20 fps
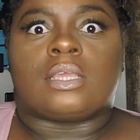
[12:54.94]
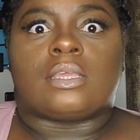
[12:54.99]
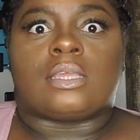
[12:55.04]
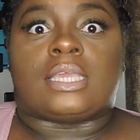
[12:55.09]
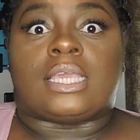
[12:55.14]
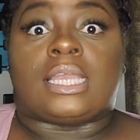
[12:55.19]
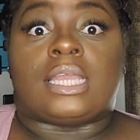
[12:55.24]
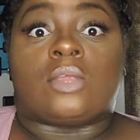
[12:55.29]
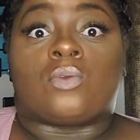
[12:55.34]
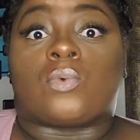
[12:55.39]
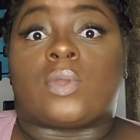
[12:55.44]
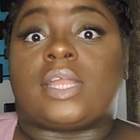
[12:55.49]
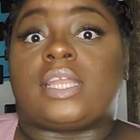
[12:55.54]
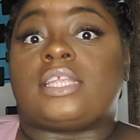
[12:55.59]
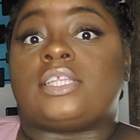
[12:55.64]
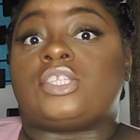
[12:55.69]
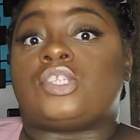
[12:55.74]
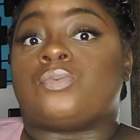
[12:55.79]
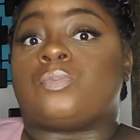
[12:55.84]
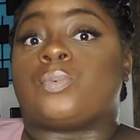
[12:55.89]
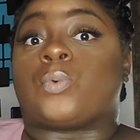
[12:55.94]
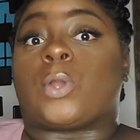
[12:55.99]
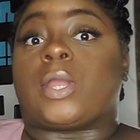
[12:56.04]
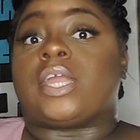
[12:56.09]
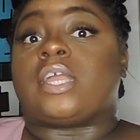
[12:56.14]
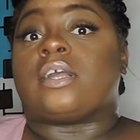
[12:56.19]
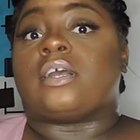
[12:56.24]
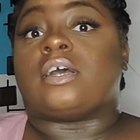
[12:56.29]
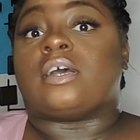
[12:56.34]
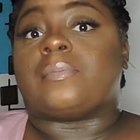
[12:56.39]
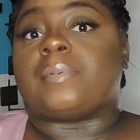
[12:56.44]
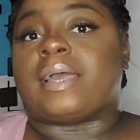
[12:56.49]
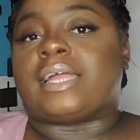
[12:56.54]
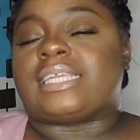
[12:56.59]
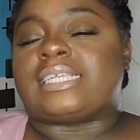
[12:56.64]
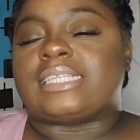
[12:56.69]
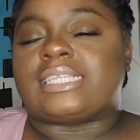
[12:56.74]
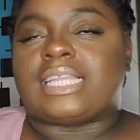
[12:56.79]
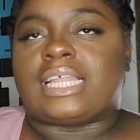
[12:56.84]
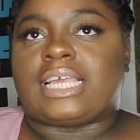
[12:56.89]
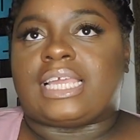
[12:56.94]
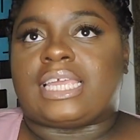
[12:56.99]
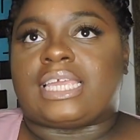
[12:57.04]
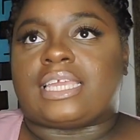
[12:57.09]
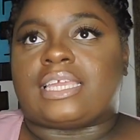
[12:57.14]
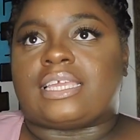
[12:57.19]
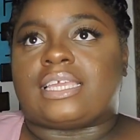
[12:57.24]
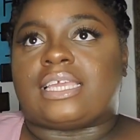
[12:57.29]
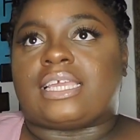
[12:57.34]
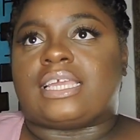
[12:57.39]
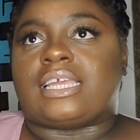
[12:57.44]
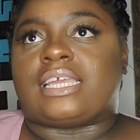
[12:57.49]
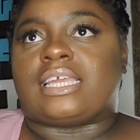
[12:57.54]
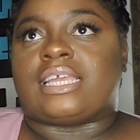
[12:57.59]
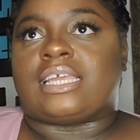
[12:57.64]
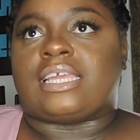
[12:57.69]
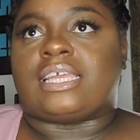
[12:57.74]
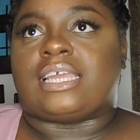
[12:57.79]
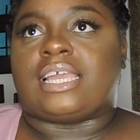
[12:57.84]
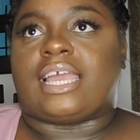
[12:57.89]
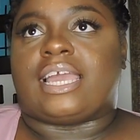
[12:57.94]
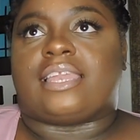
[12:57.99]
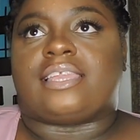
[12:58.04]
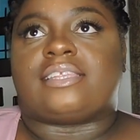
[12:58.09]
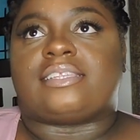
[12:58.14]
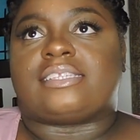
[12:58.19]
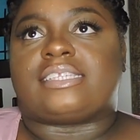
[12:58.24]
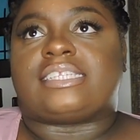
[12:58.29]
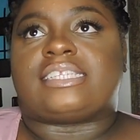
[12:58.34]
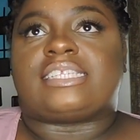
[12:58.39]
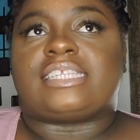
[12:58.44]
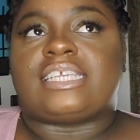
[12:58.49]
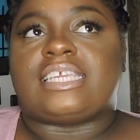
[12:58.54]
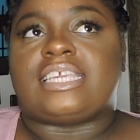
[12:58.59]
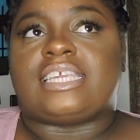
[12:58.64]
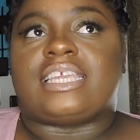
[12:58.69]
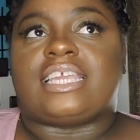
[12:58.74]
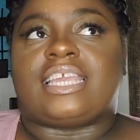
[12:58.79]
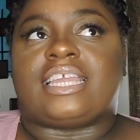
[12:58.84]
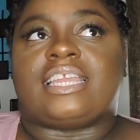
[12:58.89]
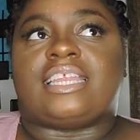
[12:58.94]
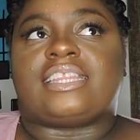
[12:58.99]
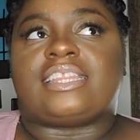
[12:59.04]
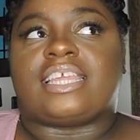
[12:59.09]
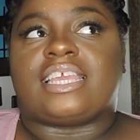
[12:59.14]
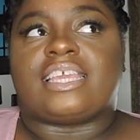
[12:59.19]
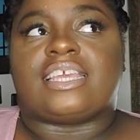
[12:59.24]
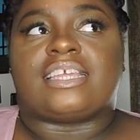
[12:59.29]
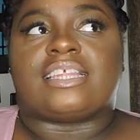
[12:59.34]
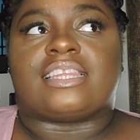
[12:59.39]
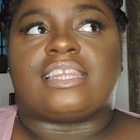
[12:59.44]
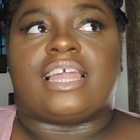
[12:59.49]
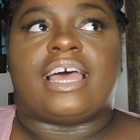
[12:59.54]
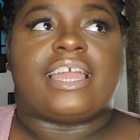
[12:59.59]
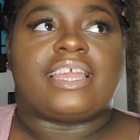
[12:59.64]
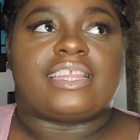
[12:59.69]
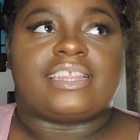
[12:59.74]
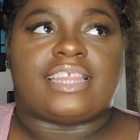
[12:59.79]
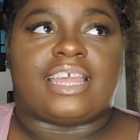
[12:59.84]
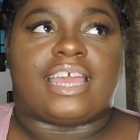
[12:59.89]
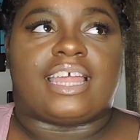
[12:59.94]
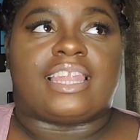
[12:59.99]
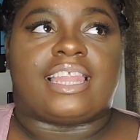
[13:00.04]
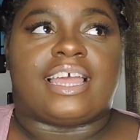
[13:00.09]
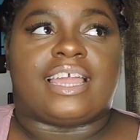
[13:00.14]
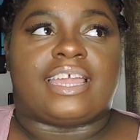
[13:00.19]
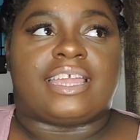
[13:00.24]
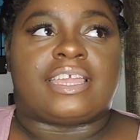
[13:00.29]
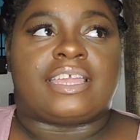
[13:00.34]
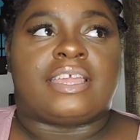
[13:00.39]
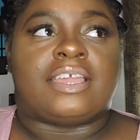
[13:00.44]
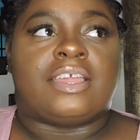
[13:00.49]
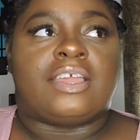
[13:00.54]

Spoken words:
getting ready to break up. I didn't see anything like that. Like